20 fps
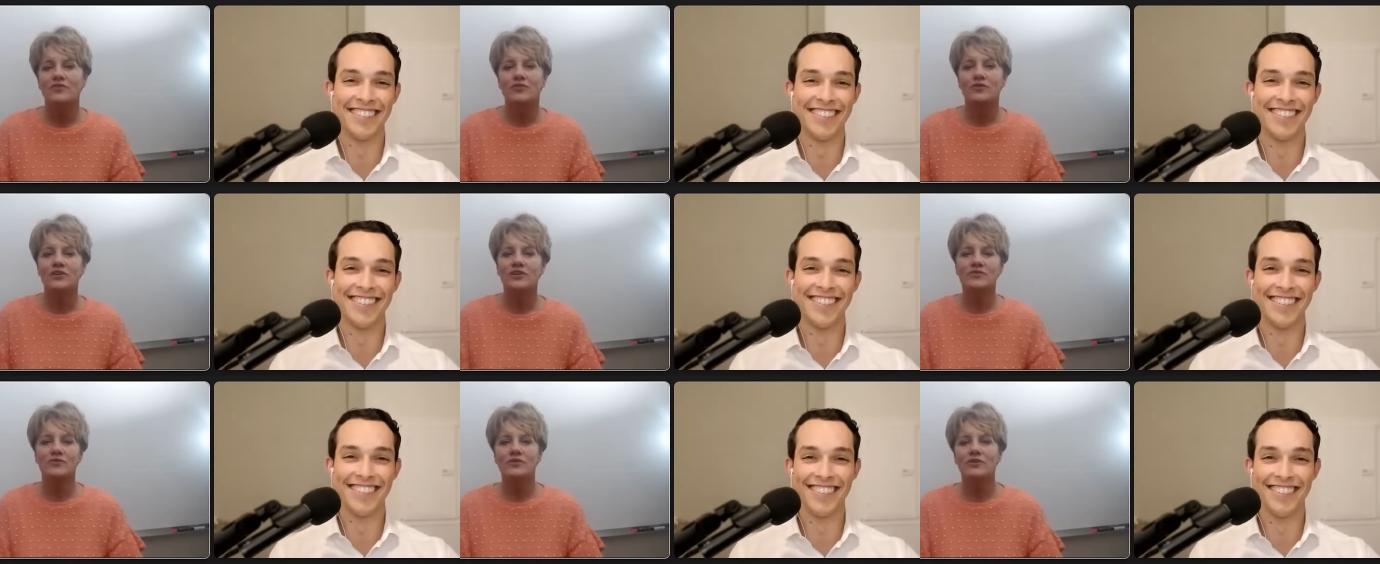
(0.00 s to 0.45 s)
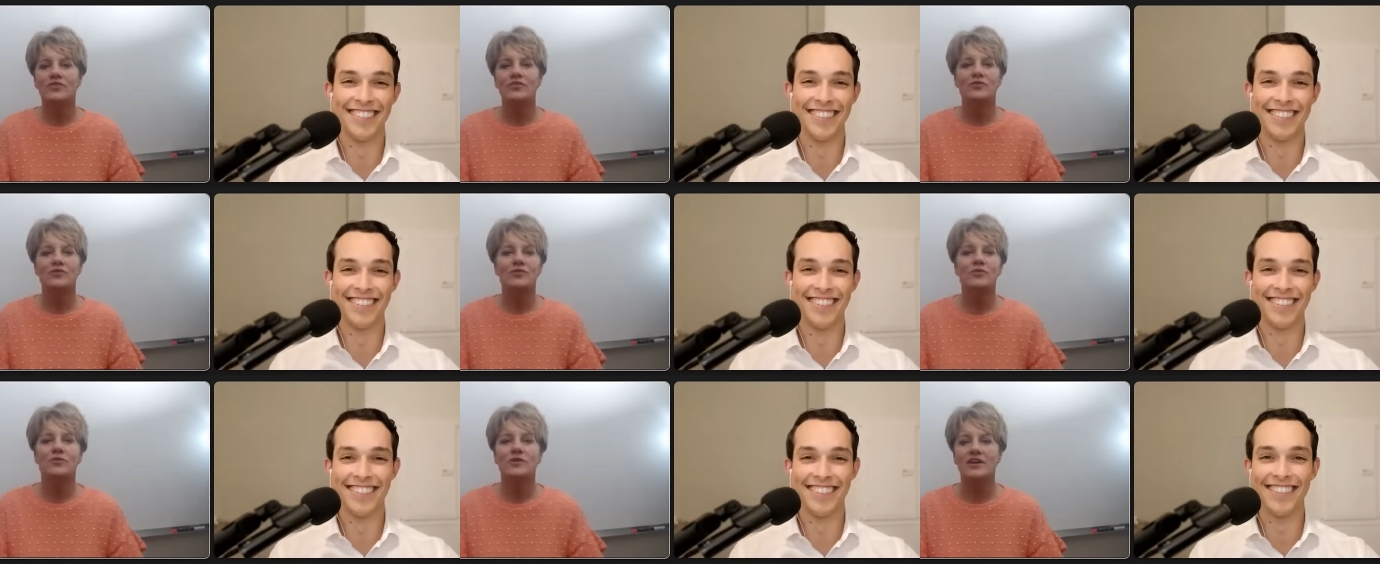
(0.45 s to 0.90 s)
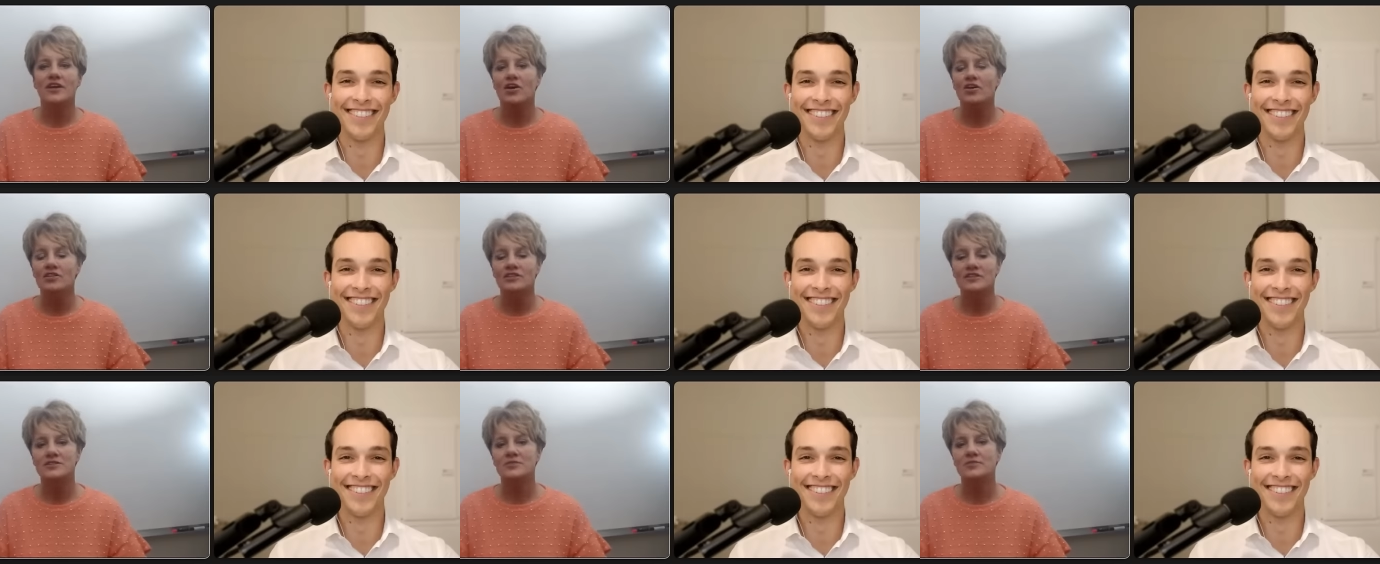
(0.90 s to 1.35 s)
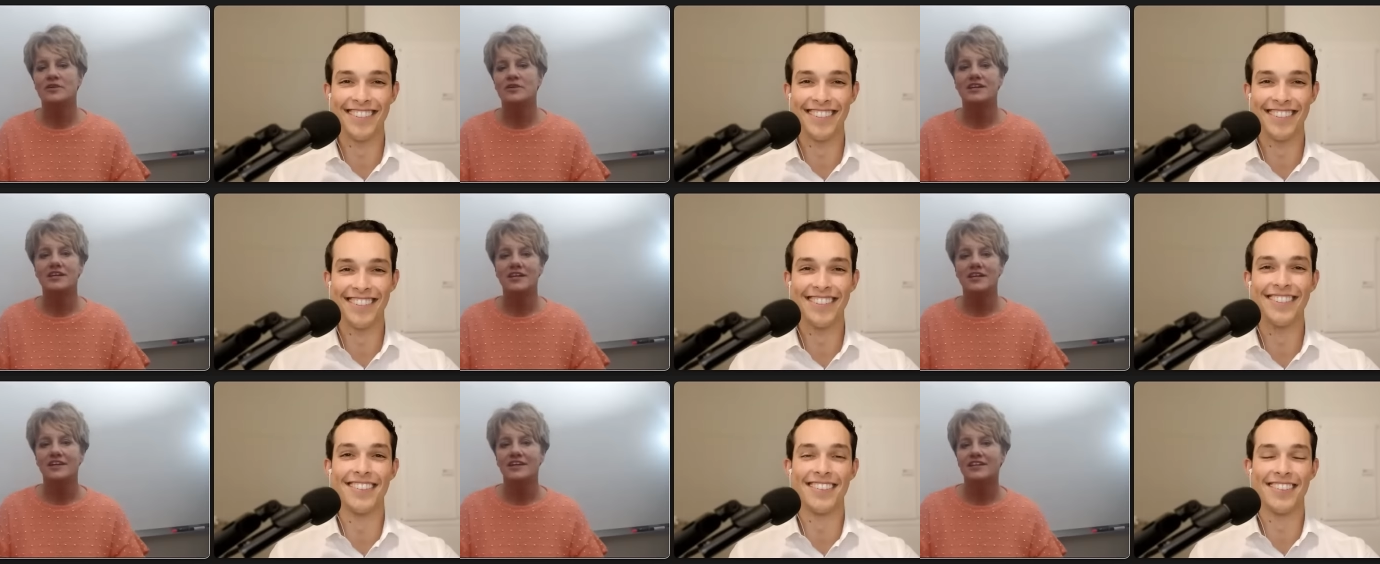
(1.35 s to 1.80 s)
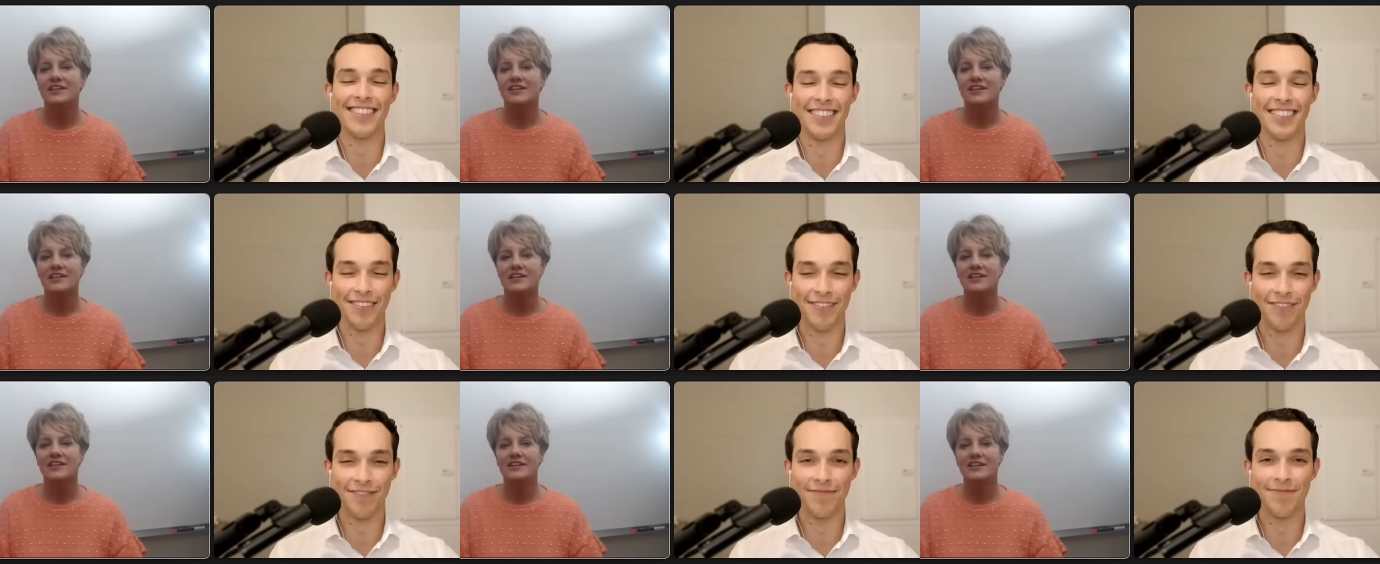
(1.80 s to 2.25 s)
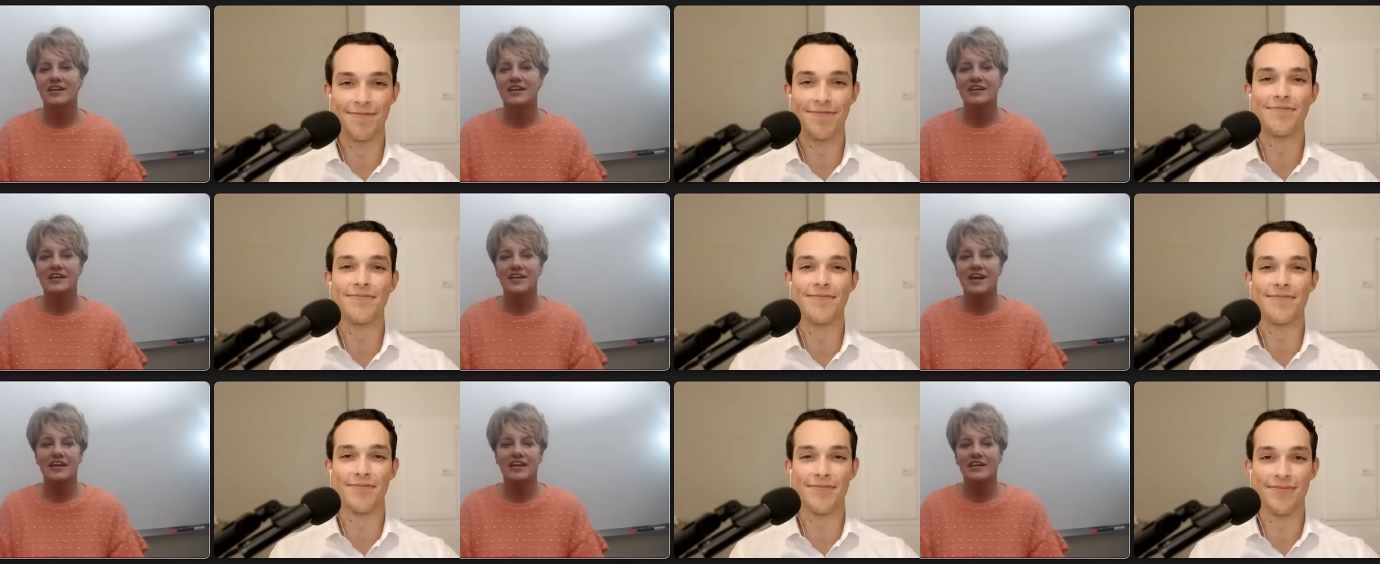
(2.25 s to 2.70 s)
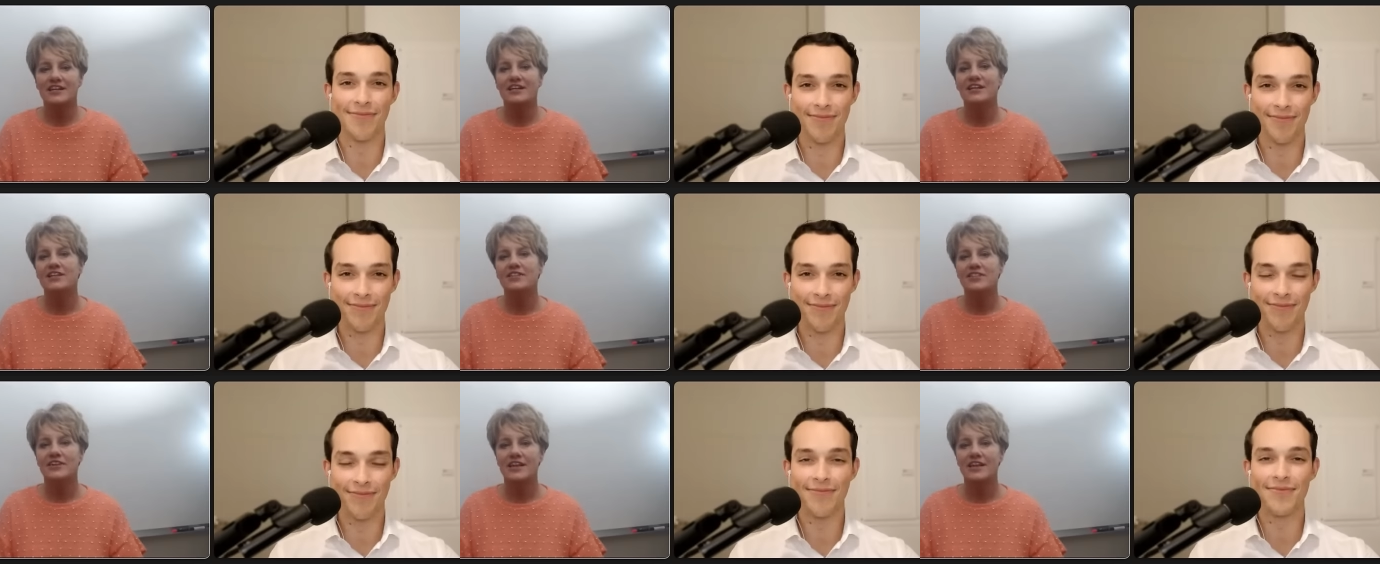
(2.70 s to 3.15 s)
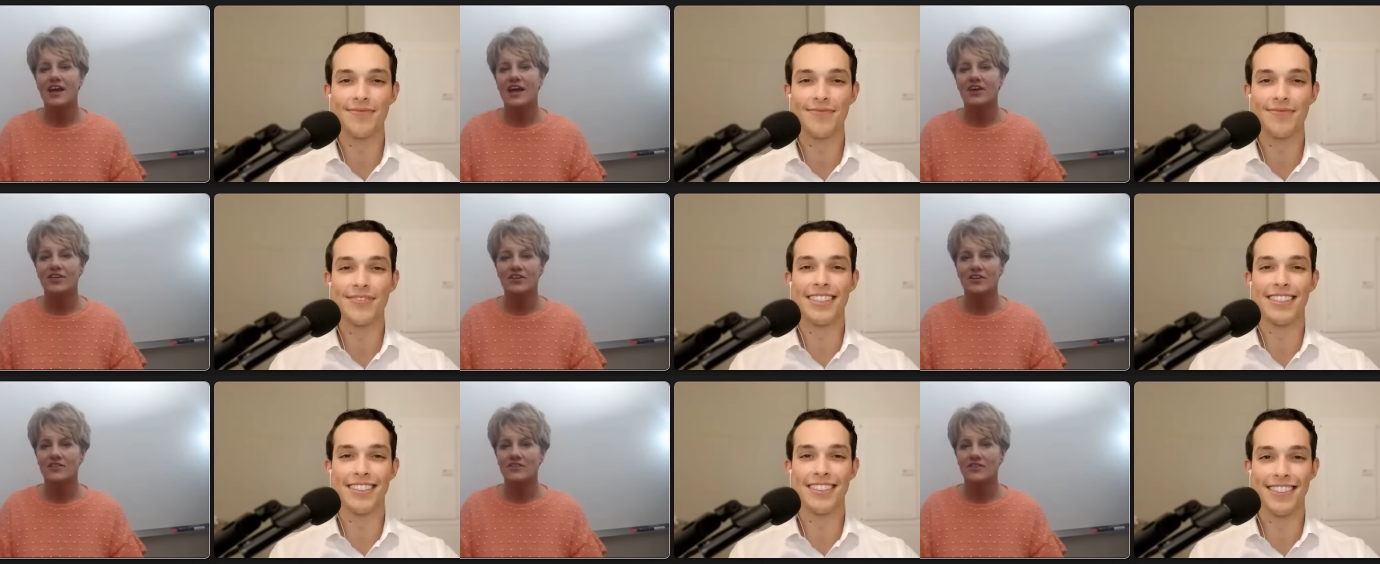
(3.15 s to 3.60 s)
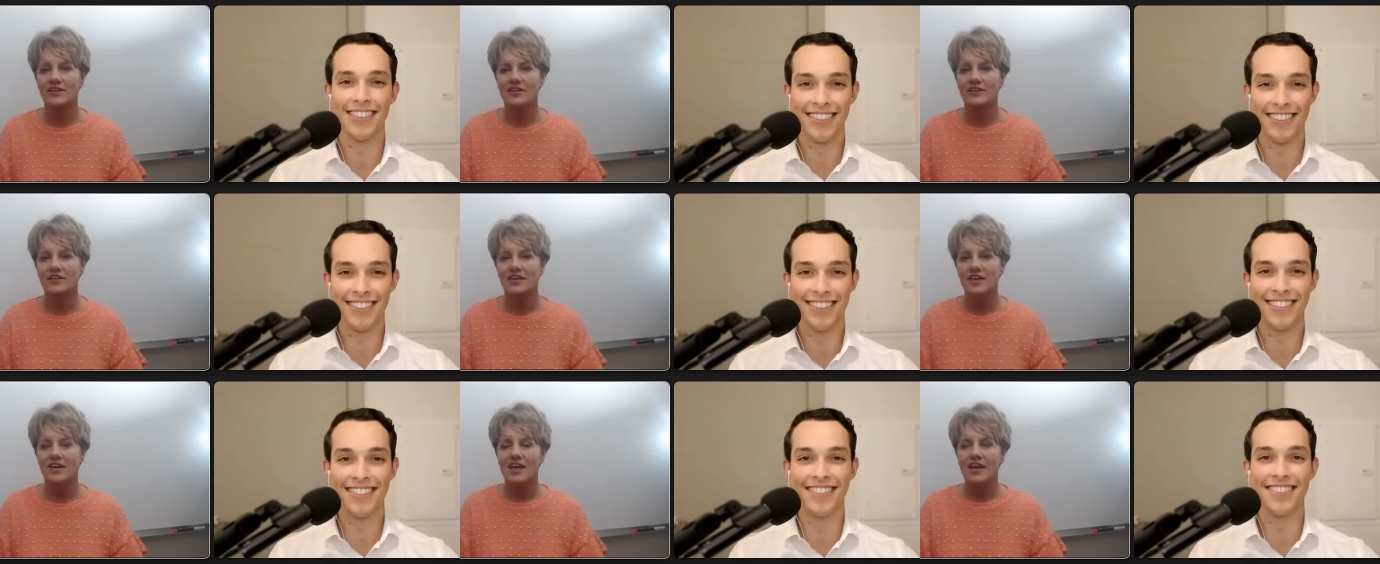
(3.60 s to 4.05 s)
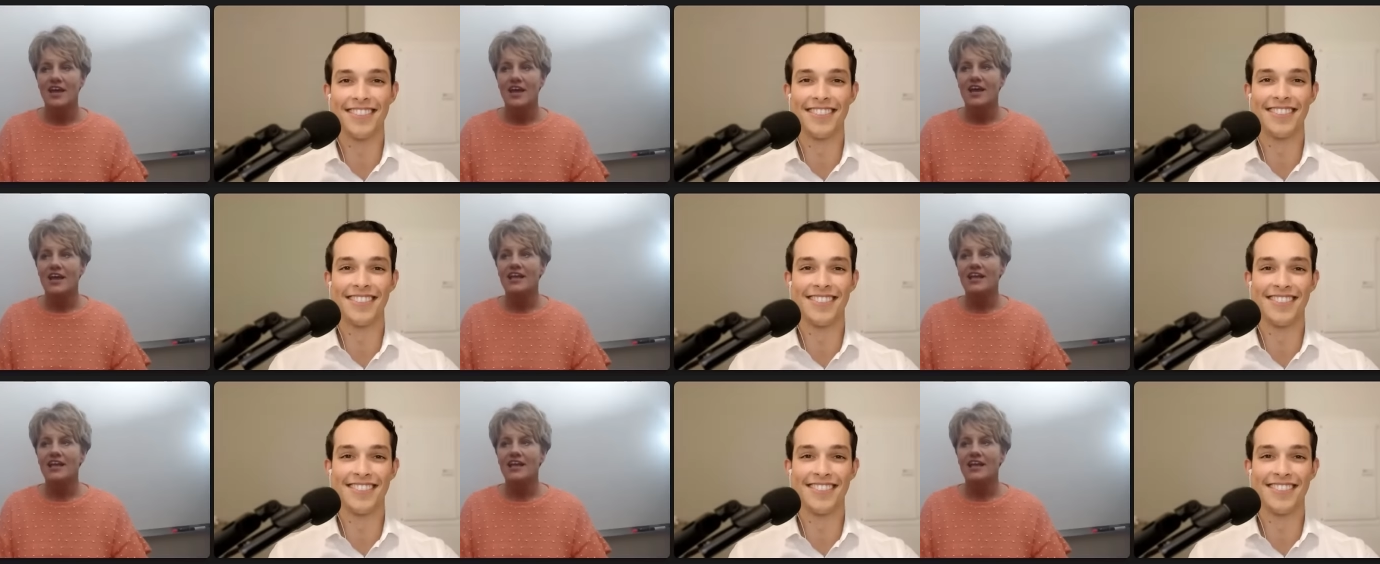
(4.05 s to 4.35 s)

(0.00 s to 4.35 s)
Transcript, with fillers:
Speaker 1: What if we throw away all this money and then I, I get nothing out of it? Mm.